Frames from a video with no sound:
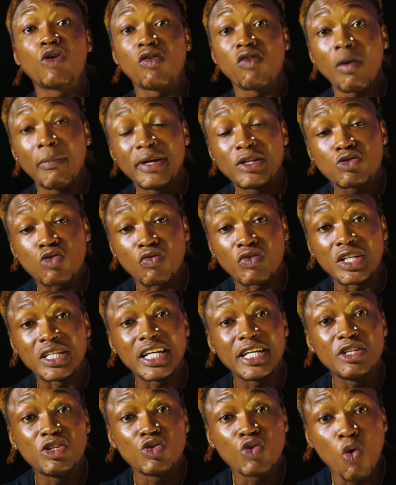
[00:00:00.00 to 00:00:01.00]
the government of the
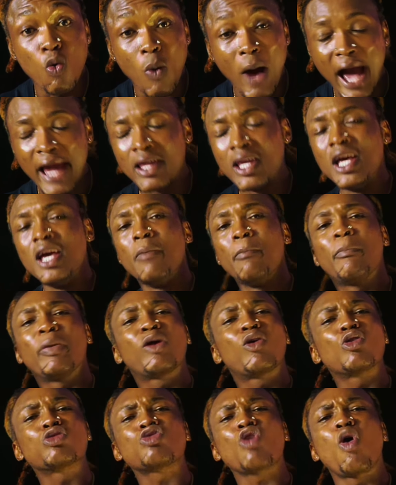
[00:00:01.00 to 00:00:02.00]
day. You know why?
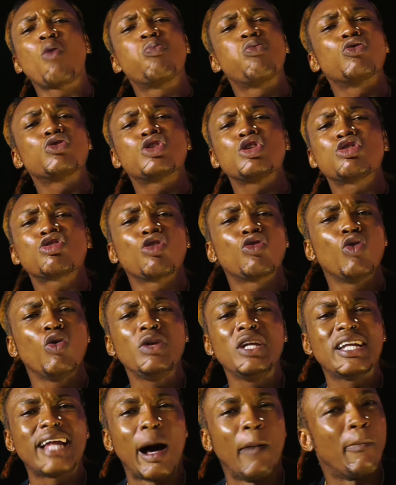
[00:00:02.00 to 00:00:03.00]
Because opposition
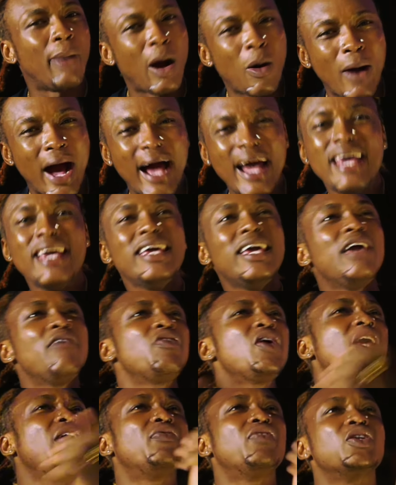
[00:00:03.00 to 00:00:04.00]
know they're not in power.
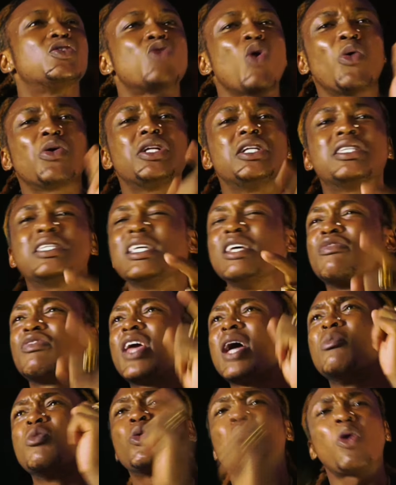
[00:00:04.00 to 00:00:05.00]
Even if you talk this, if
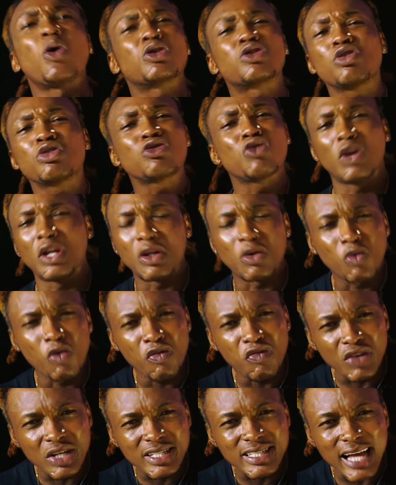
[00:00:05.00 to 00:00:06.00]
cable cut, not so they
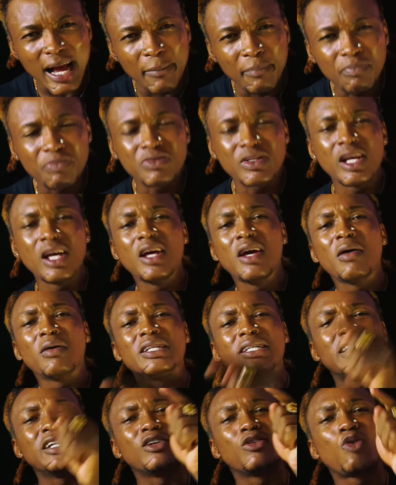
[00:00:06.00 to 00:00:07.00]
go fix them.
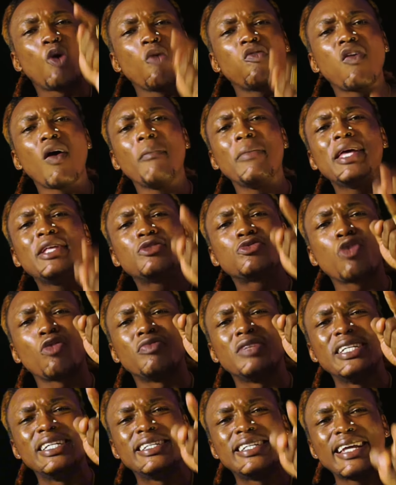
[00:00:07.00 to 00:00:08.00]
The government
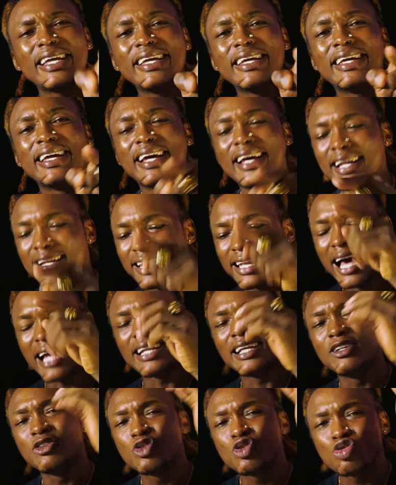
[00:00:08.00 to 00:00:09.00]
of the day
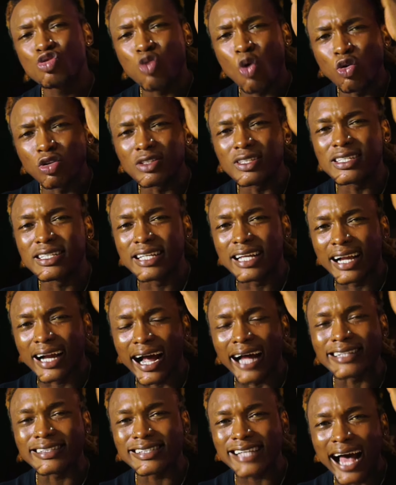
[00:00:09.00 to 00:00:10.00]
now they taught the
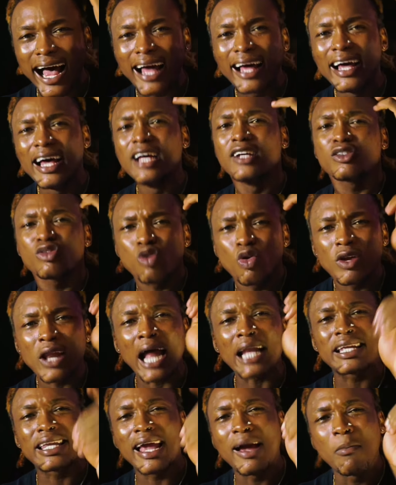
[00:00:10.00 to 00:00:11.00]
kata. So
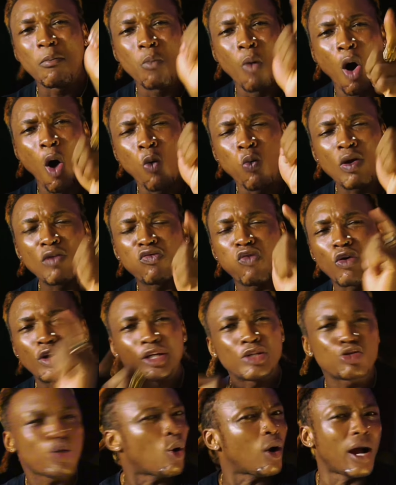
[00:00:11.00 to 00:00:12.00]
now they're more
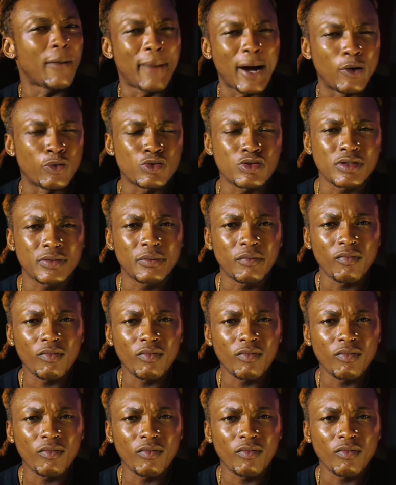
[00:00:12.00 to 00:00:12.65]
before they talk about.